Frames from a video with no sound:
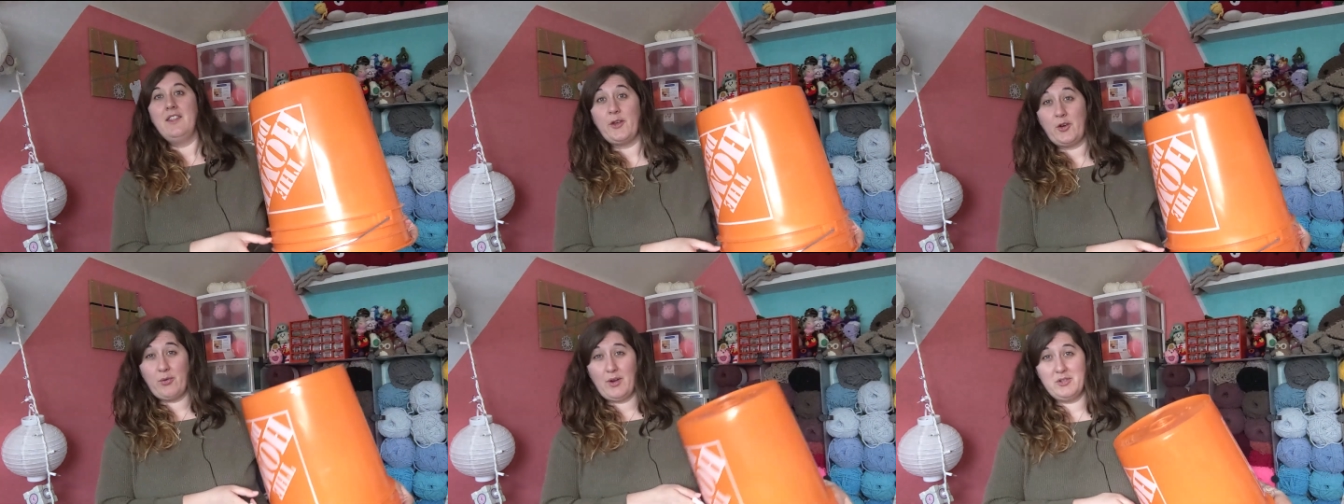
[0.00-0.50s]

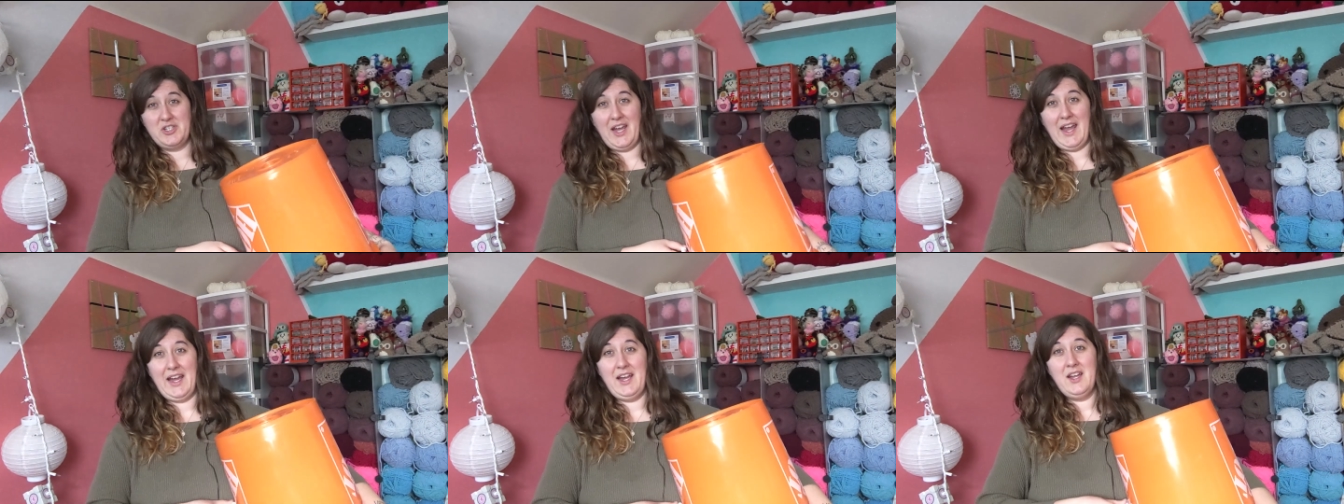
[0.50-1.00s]
the
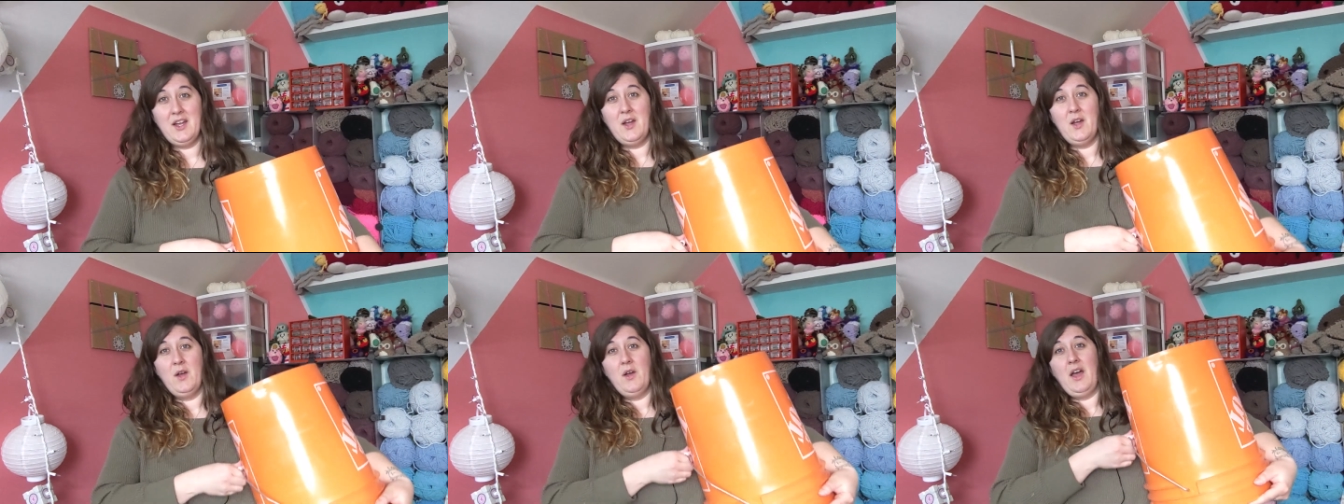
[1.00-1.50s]
crochet
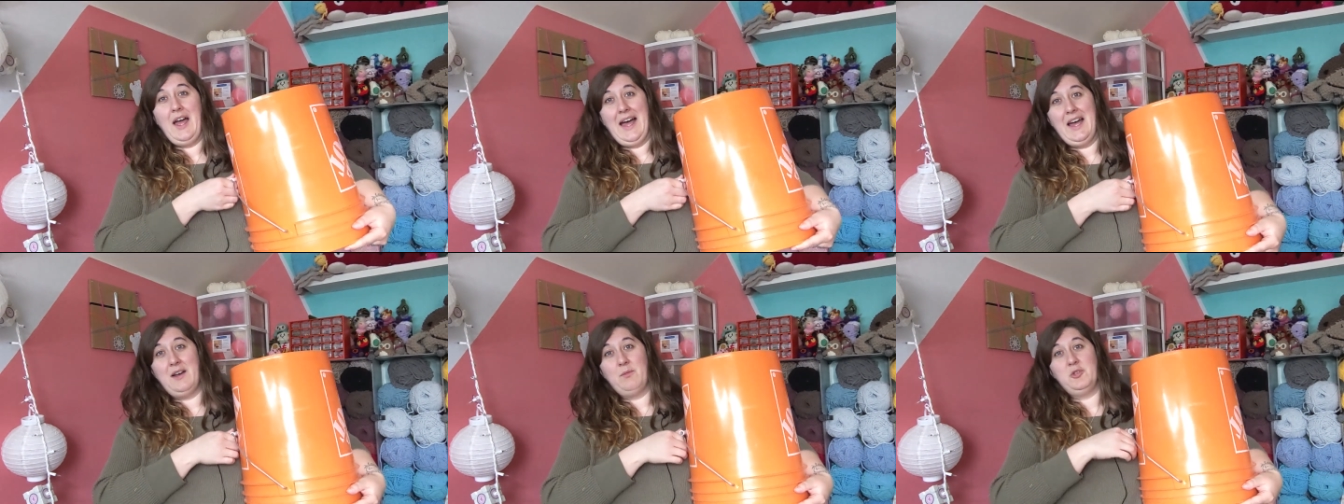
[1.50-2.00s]

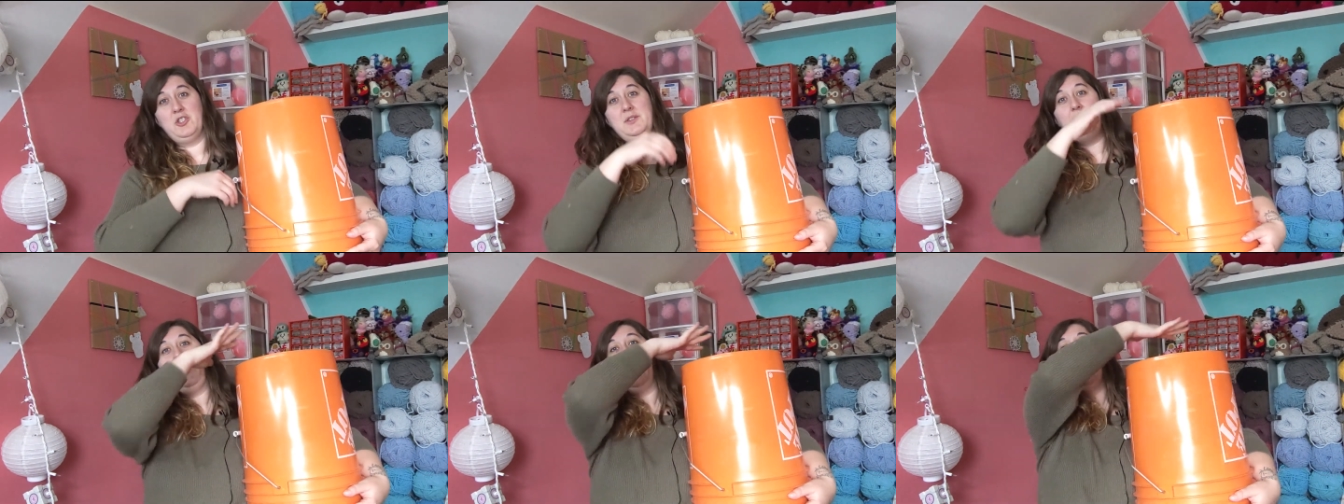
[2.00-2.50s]
will
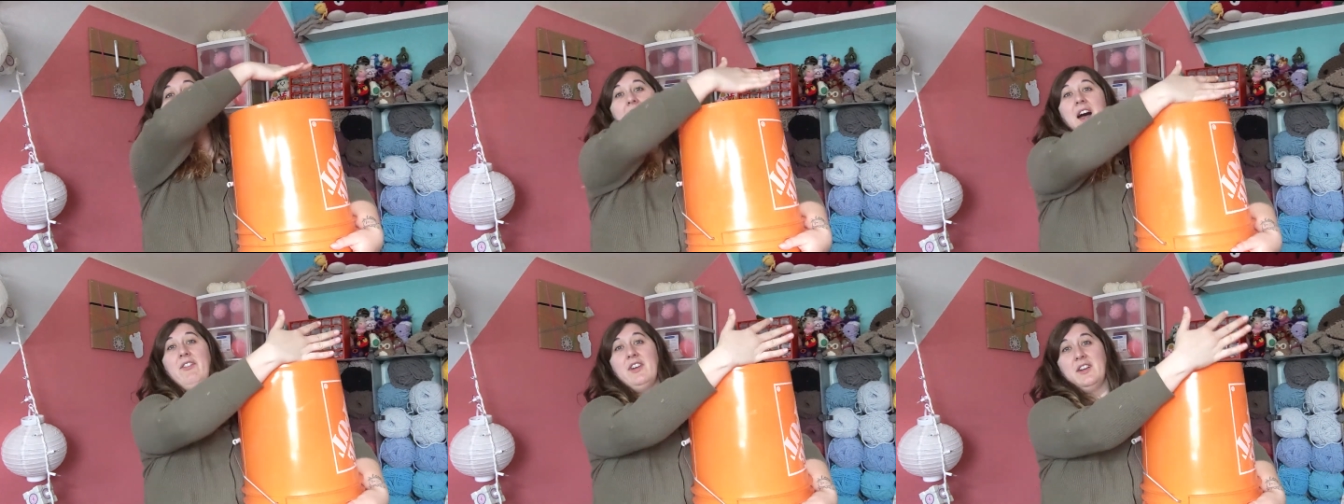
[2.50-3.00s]
just be a
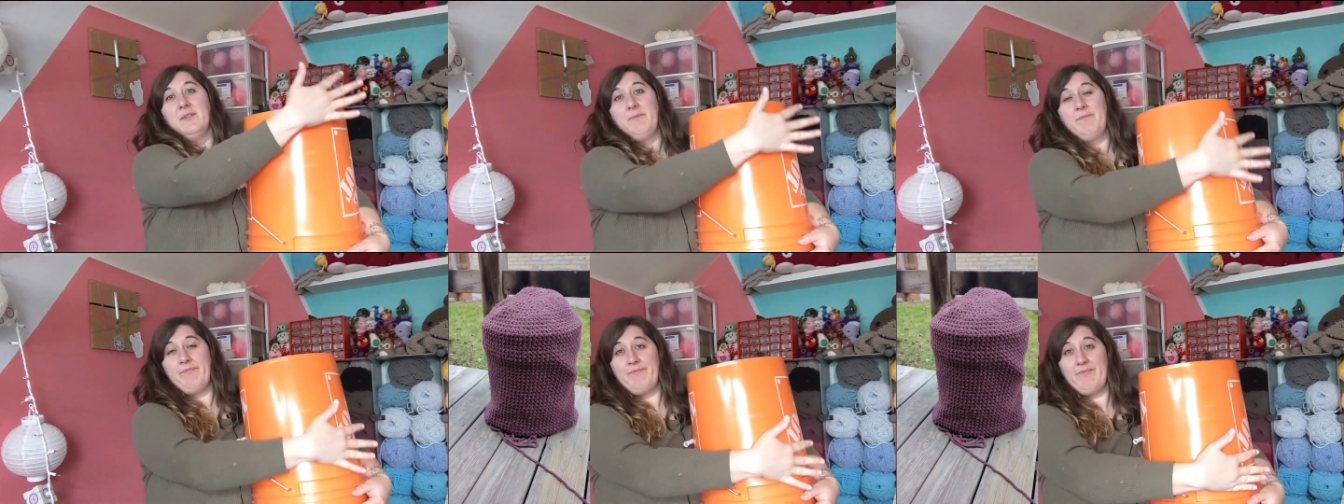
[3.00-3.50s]
cover
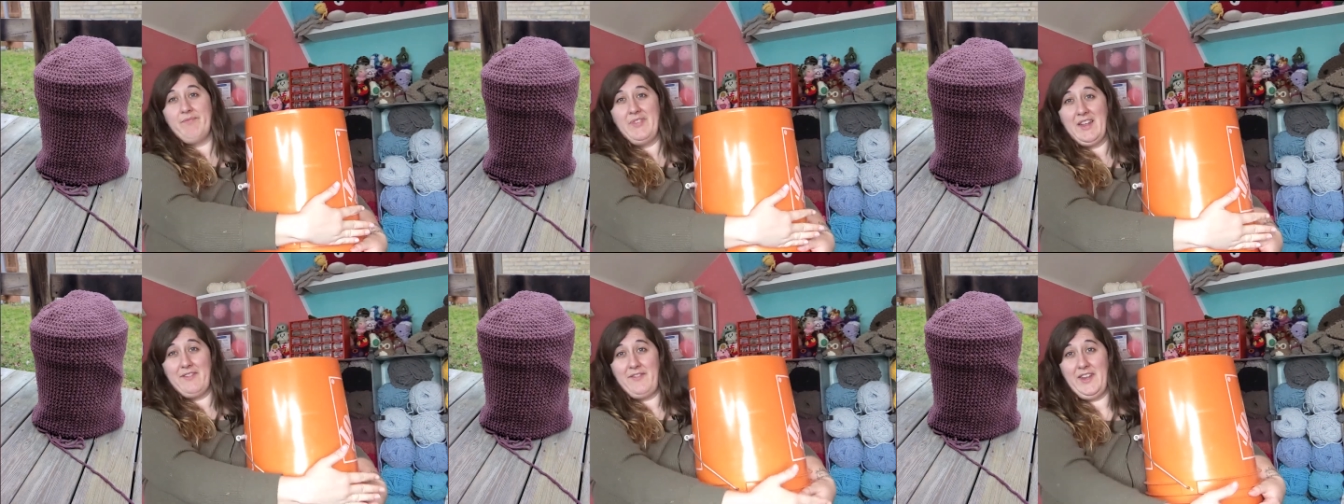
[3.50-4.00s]

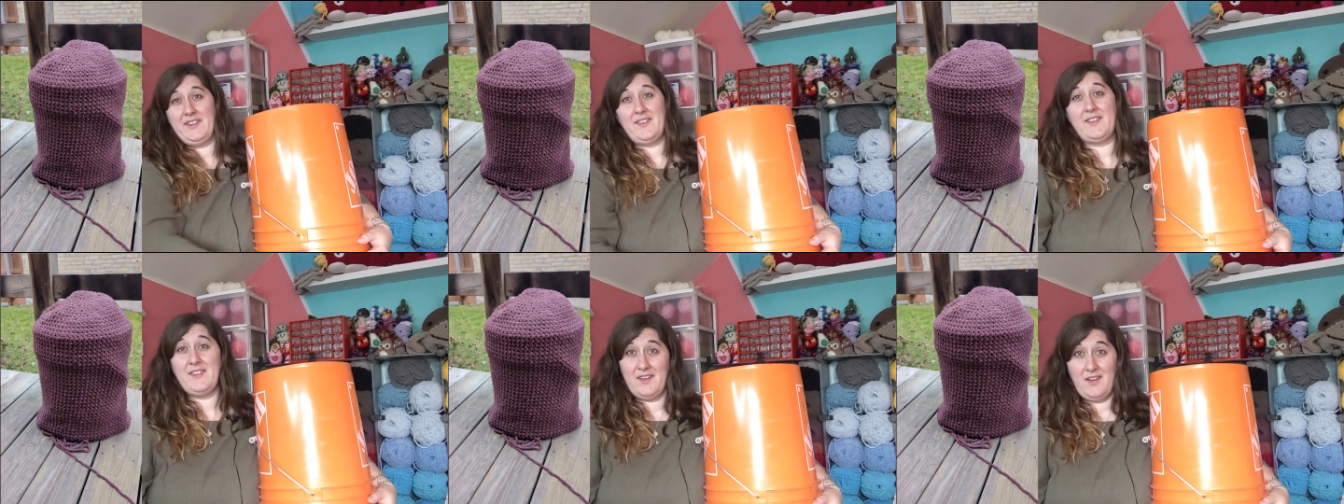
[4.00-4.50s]
that
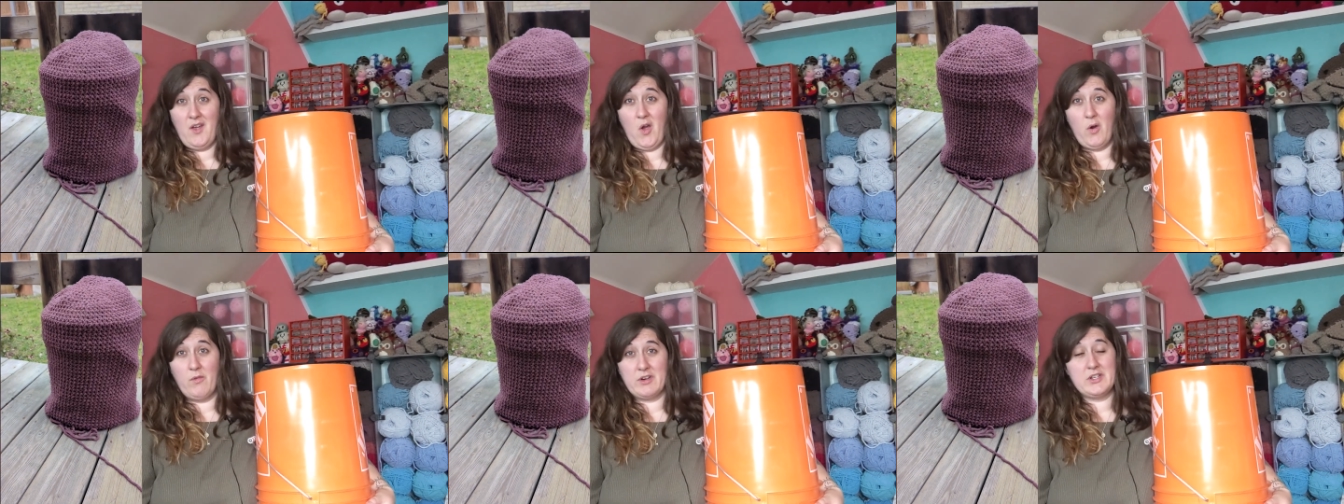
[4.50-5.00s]
fits
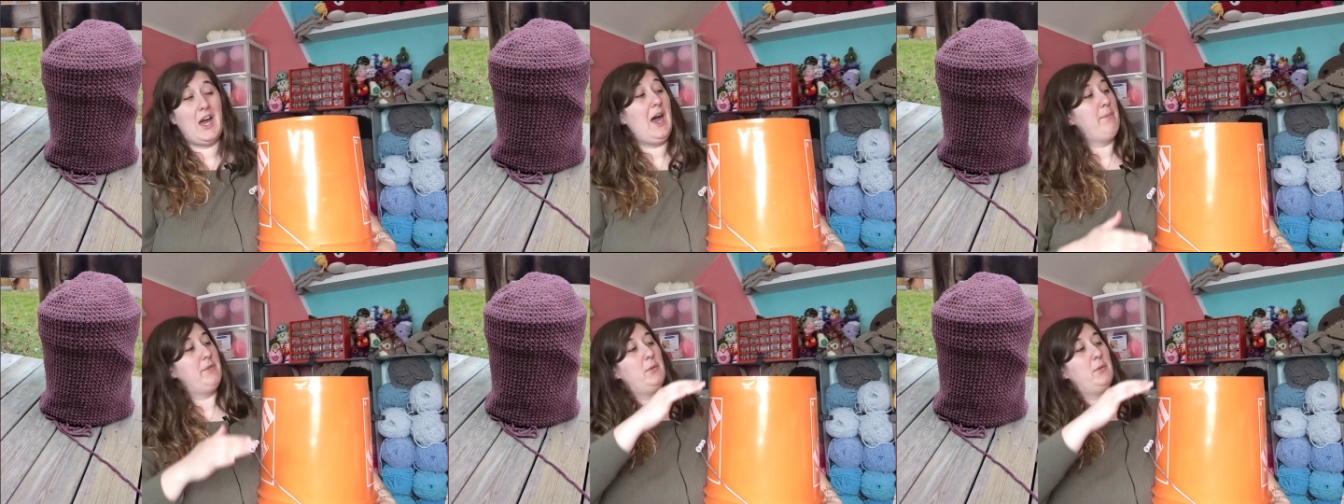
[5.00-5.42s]
over top.